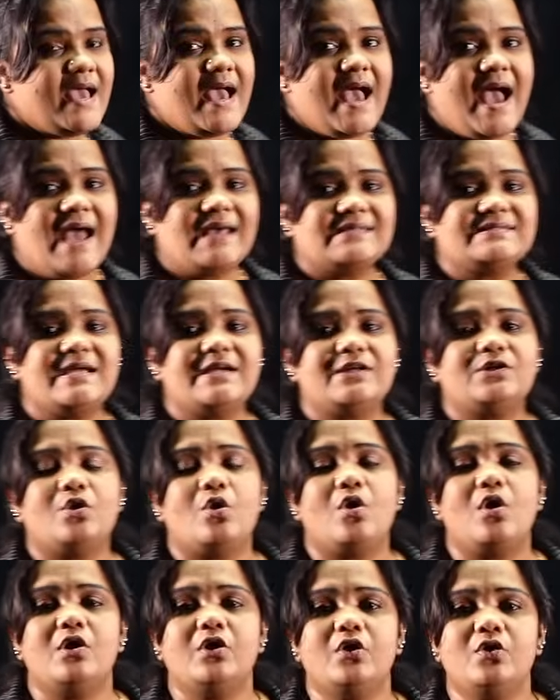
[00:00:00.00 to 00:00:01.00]
As I
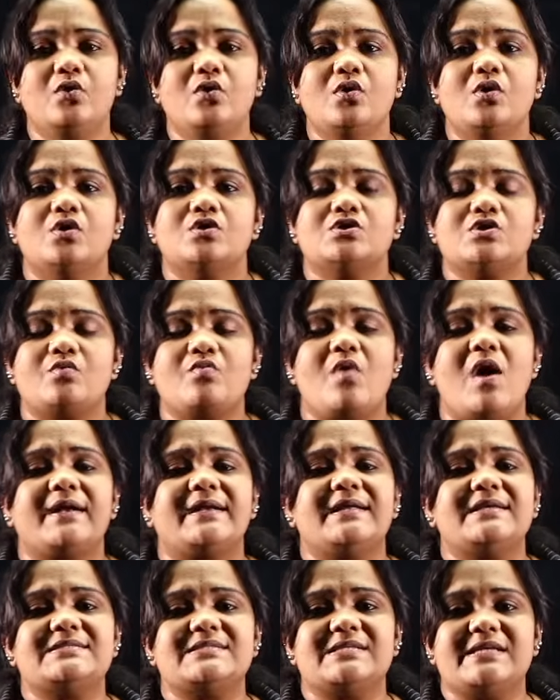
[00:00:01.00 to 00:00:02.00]
told you, so what
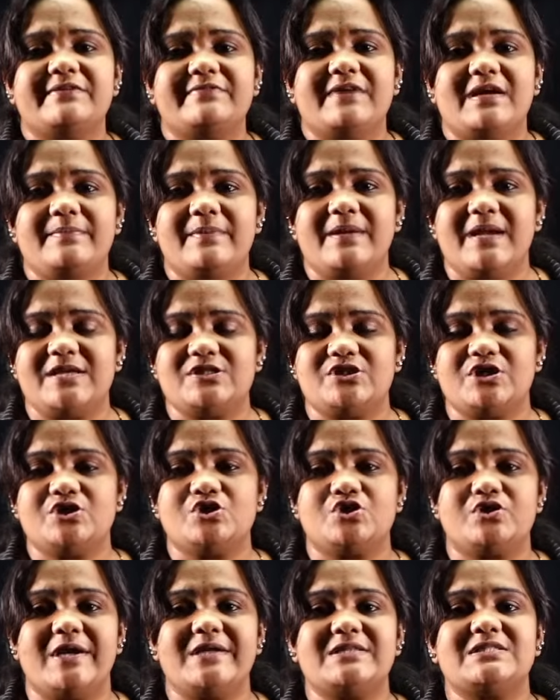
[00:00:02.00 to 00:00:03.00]
is reverberation
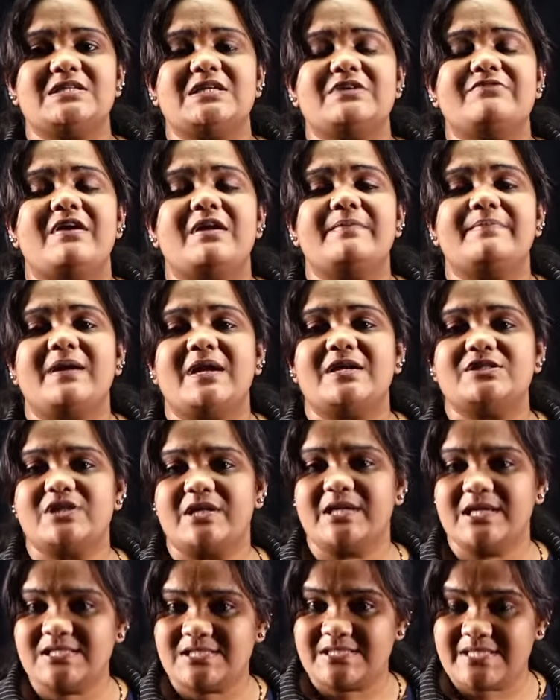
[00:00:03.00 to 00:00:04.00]
students? Reverberation
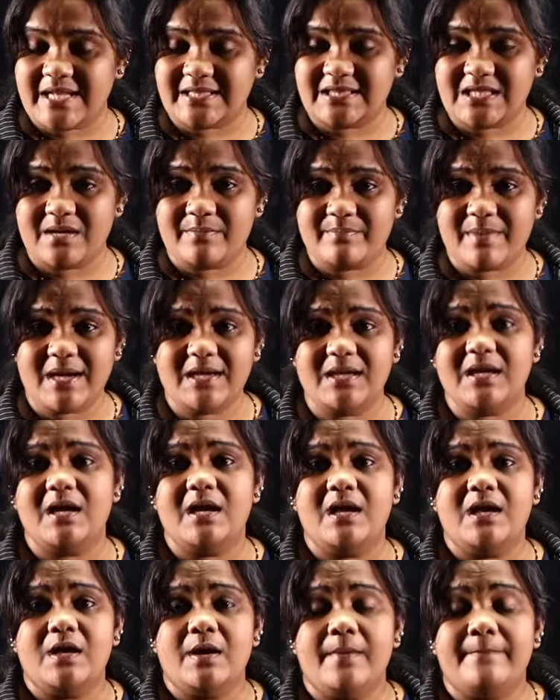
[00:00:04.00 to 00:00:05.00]
is nothing but
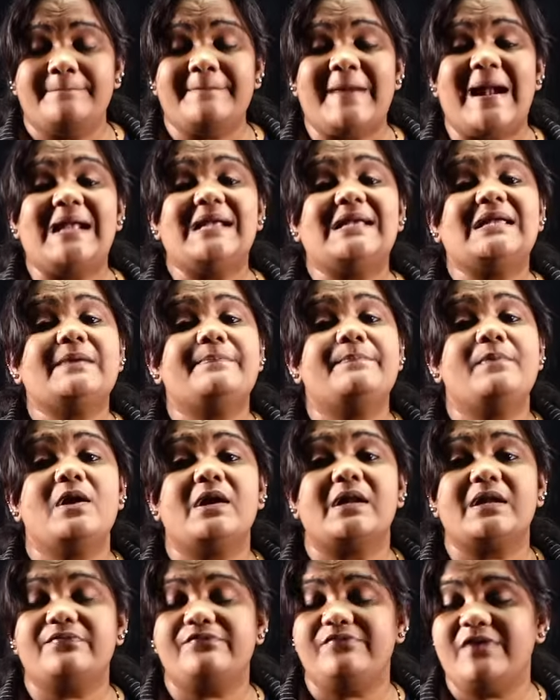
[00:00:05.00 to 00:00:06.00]
multiple
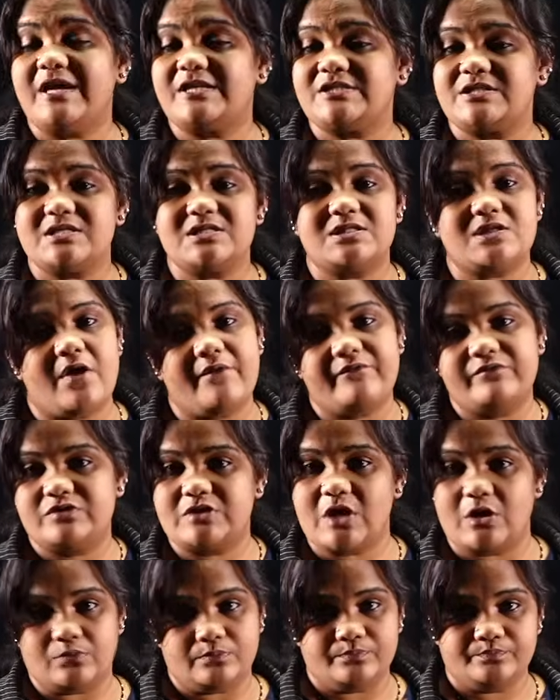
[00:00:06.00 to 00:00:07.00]
reflections of
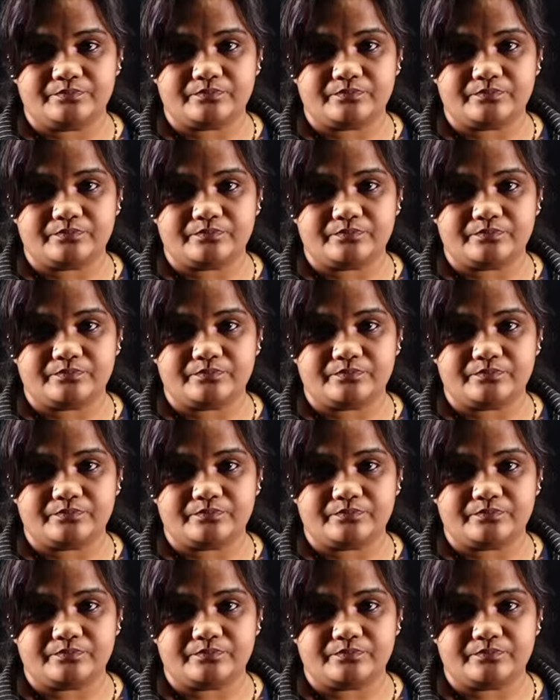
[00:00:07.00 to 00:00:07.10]
sound.